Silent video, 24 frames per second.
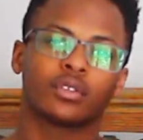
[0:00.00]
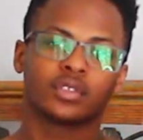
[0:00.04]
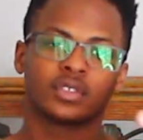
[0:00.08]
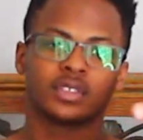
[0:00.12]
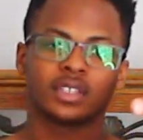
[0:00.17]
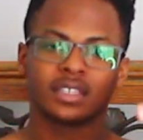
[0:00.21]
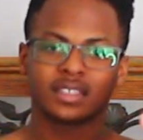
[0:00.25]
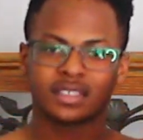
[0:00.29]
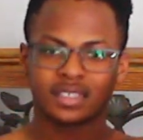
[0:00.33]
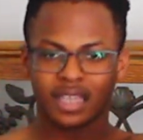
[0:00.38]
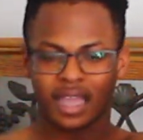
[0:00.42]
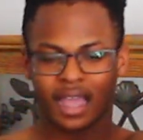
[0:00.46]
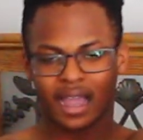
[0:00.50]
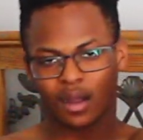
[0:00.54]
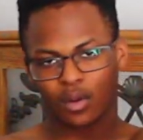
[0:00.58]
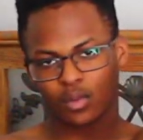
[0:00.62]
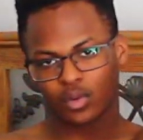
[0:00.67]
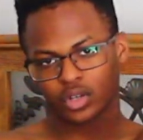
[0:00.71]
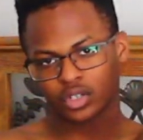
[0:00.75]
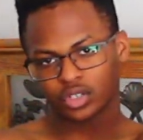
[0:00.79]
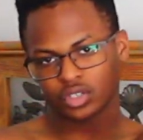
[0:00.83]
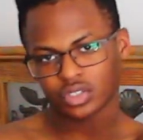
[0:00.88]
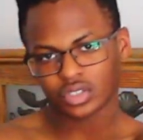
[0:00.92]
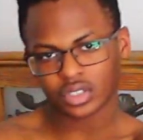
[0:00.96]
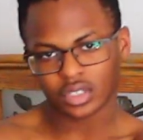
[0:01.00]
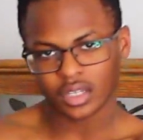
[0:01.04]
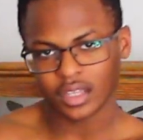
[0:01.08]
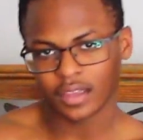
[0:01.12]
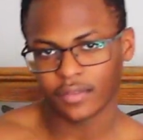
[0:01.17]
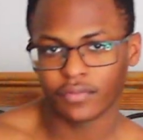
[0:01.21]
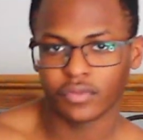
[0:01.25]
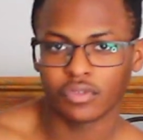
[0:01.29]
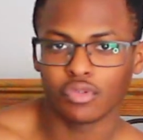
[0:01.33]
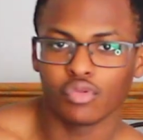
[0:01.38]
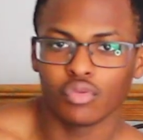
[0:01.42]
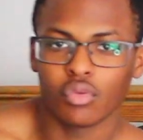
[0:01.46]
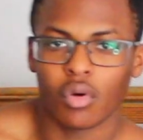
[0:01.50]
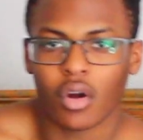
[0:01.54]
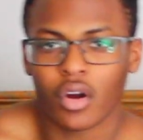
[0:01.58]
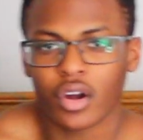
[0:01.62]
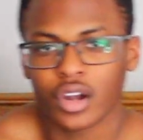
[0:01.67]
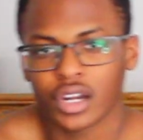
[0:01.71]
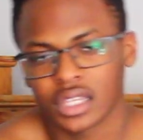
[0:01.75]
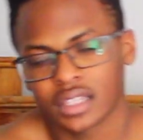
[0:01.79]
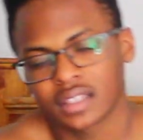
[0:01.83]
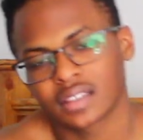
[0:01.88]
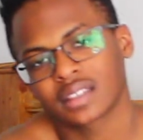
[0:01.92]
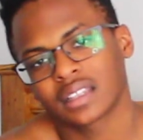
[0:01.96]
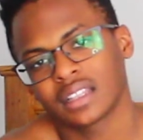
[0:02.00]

6 hours, if you already